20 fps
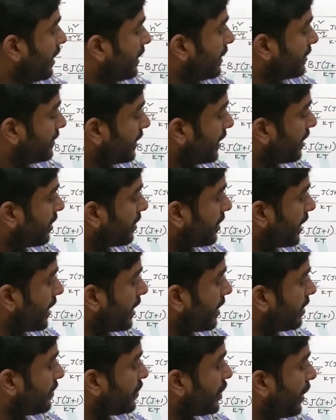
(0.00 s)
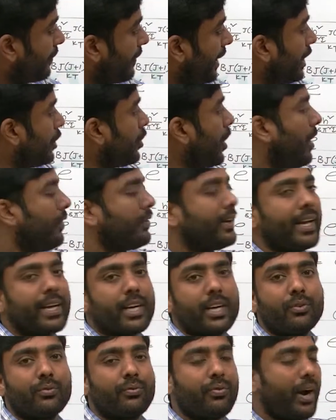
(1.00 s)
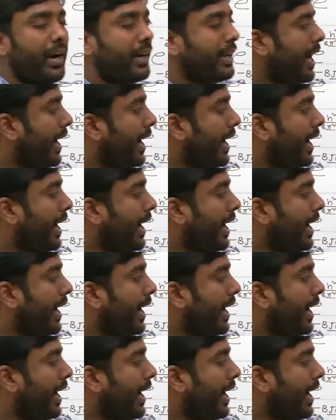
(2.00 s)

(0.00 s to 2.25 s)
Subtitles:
See here j value have taken 5.